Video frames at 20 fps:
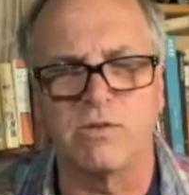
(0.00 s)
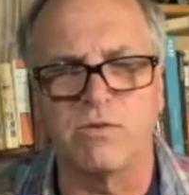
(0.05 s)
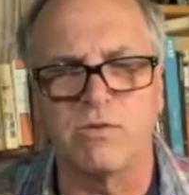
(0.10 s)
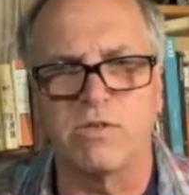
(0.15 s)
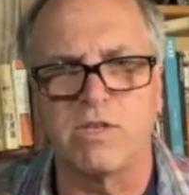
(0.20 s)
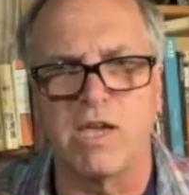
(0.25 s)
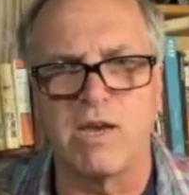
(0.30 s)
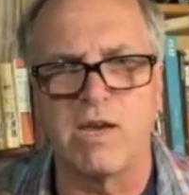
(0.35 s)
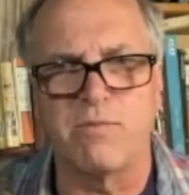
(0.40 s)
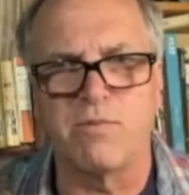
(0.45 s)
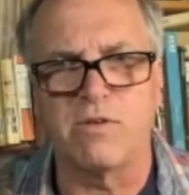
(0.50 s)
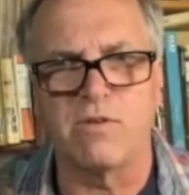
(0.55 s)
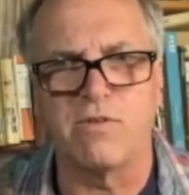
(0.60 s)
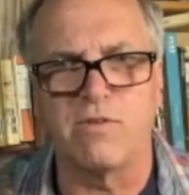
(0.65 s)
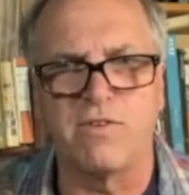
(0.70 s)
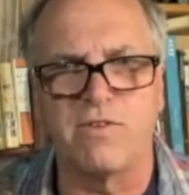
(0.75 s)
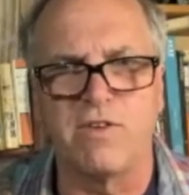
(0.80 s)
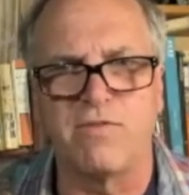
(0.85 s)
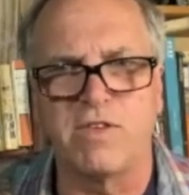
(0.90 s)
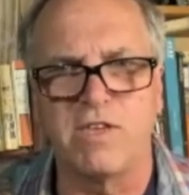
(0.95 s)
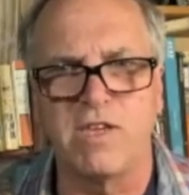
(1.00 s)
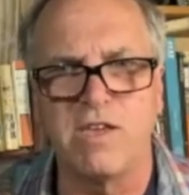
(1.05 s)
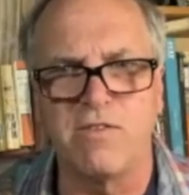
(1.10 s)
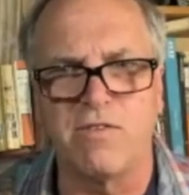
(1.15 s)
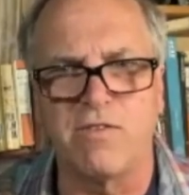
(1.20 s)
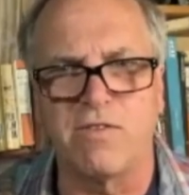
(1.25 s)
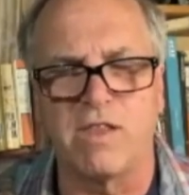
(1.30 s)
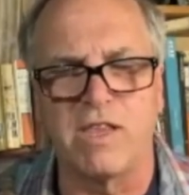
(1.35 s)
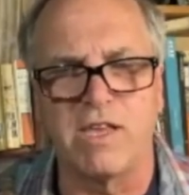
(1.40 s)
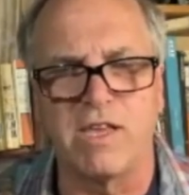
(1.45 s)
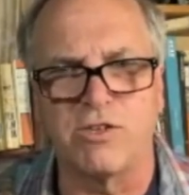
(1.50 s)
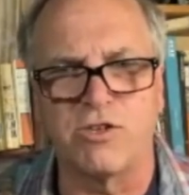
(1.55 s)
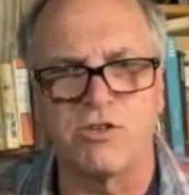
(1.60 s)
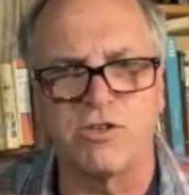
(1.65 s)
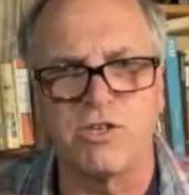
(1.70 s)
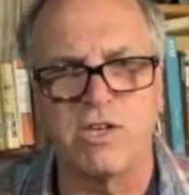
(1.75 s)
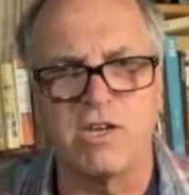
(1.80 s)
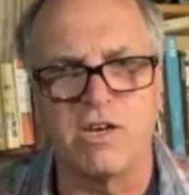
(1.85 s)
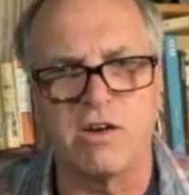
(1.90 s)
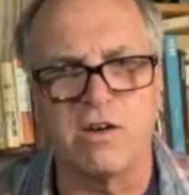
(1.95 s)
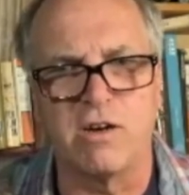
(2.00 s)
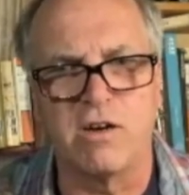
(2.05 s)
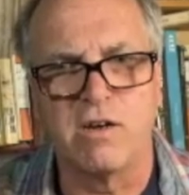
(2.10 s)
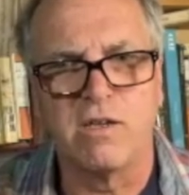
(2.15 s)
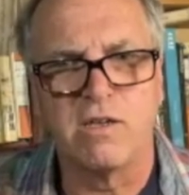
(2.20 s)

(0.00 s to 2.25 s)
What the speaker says: which was April 15th last year.